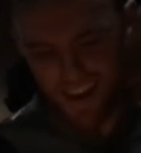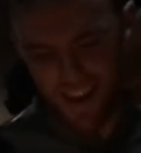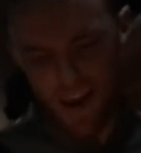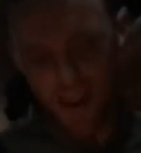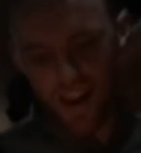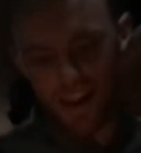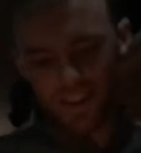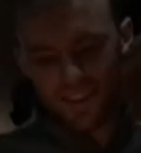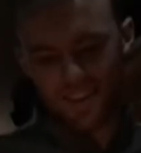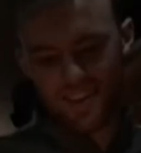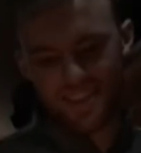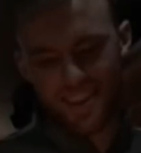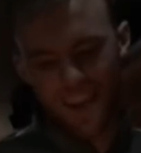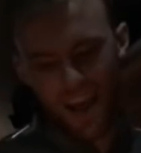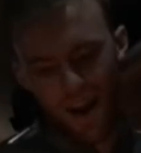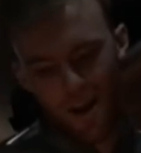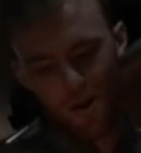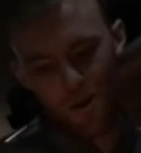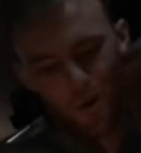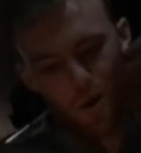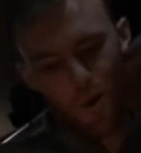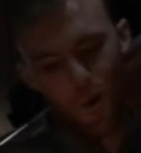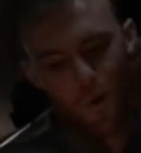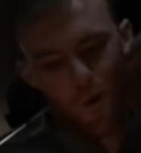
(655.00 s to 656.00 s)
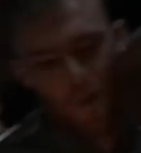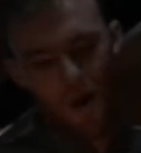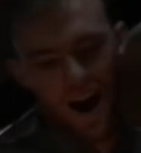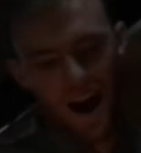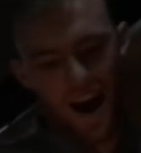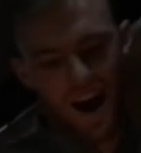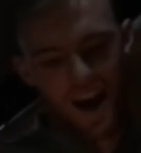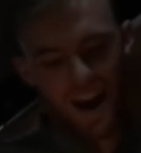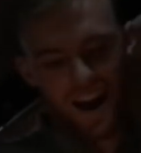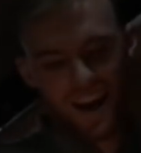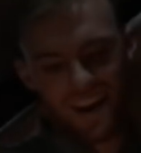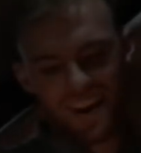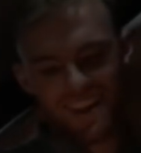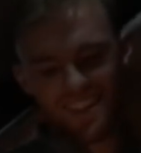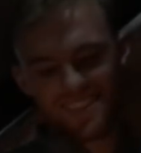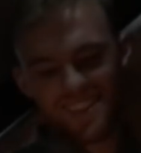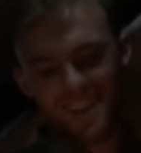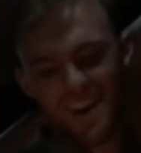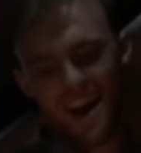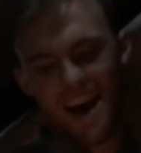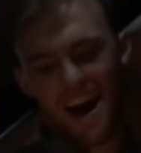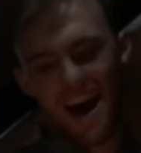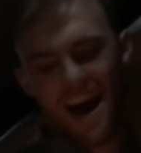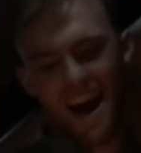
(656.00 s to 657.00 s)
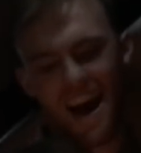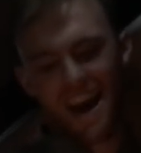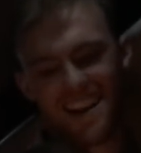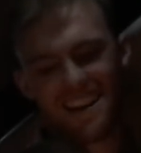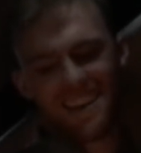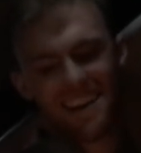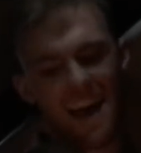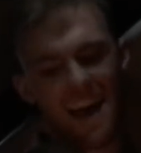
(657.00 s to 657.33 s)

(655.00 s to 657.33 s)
And tell me why I